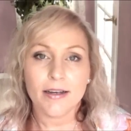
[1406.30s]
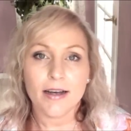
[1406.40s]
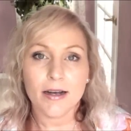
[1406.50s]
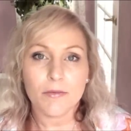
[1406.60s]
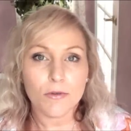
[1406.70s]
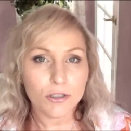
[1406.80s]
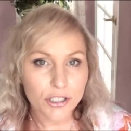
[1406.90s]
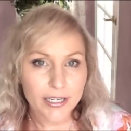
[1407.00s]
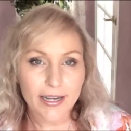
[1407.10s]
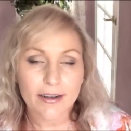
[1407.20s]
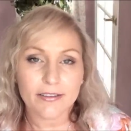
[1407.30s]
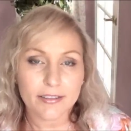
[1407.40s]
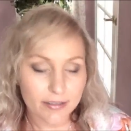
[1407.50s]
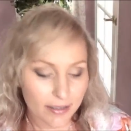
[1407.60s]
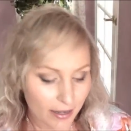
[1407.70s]
um, watching
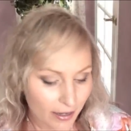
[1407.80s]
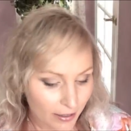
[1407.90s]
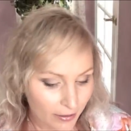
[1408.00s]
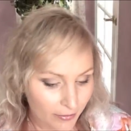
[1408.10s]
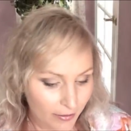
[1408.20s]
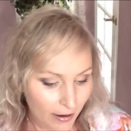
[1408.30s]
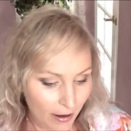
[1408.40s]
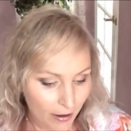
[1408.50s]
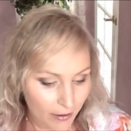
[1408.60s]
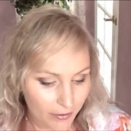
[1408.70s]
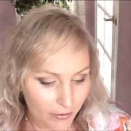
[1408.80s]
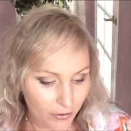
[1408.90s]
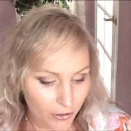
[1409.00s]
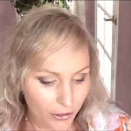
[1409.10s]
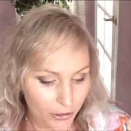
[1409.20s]
out, and uh,
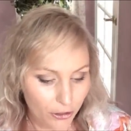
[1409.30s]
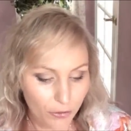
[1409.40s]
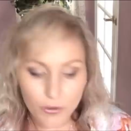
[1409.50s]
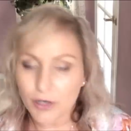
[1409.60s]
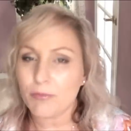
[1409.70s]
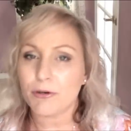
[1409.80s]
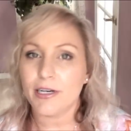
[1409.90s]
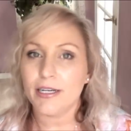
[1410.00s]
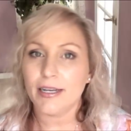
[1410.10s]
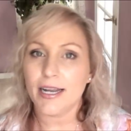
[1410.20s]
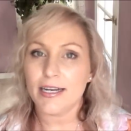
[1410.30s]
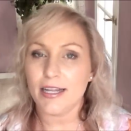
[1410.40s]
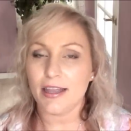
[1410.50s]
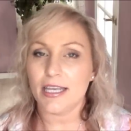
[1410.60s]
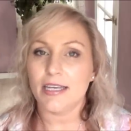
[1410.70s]
you know, you don't want to bring
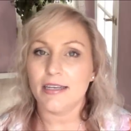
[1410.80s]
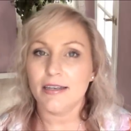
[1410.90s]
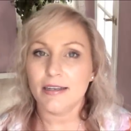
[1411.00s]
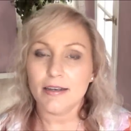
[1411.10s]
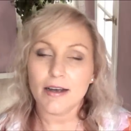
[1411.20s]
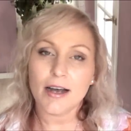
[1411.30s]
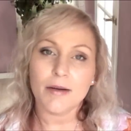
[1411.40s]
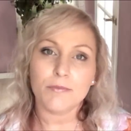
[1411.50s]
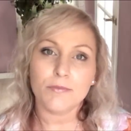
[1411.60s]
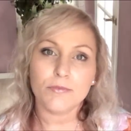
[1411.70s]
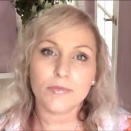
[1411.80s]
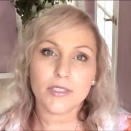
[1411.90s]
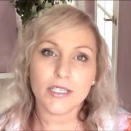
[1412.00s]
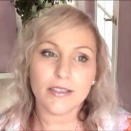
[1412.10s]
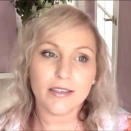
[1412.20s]
anything, um,
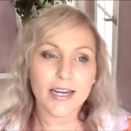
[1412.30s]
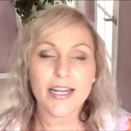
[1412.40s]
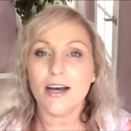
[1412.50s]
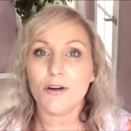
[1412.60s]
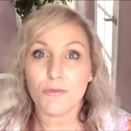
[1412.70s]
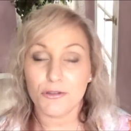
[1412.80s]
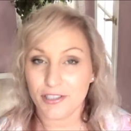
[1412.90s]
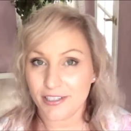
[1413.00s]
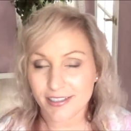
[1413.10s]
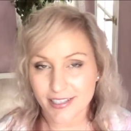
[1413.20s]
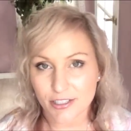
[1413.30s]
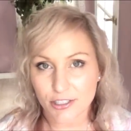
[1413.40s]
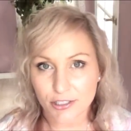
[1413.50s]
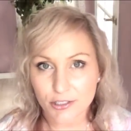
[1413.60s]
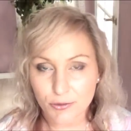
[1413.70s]
any unwanted
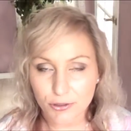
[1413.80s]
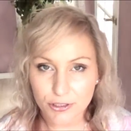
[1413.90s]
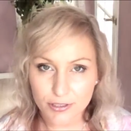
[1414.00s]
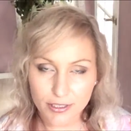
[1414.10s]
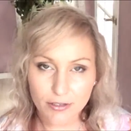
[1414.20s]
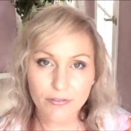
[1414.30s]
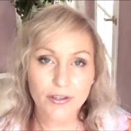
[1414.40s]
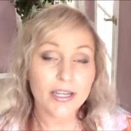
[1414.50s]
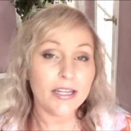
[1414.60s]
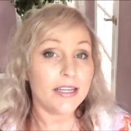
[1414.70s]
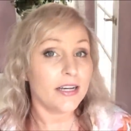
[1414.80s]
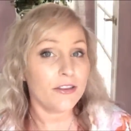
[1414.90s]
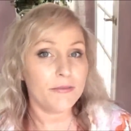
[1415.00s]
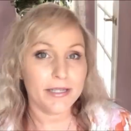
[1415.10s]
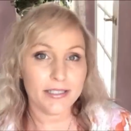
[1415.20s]
attention towards yourself. The
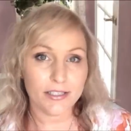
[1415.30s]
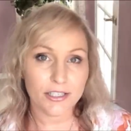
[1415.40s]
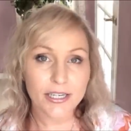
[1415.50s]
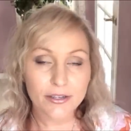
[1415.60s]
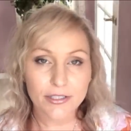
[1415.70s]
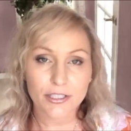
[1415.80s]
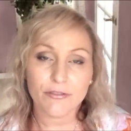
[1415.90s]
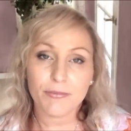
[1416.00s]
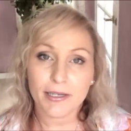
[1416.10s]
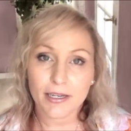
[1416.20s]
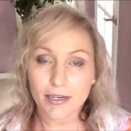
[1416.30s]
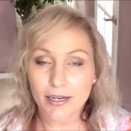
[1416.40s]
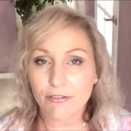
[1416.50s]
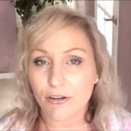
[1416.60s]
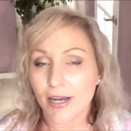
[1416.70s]
other message here is you've been in,
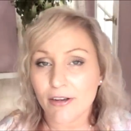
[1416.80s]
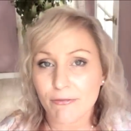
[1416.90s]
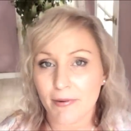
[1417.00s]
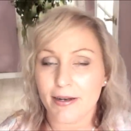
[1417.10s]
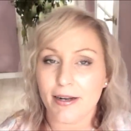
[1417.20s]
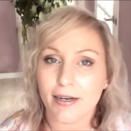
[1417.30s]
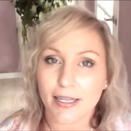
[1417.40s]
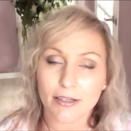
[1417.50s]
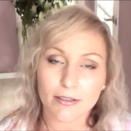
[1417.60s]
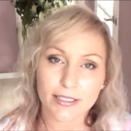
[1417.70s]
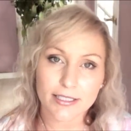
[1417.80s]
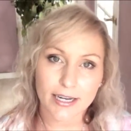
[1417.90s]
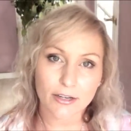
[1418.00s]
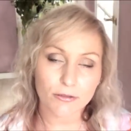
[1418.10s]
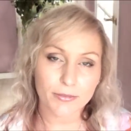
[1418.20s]
if you have been in legal
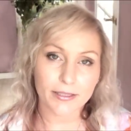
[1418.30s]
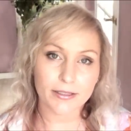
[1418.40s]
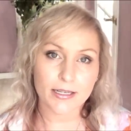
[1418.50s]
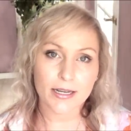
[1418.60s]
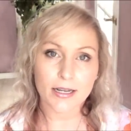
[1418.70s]
entanglements,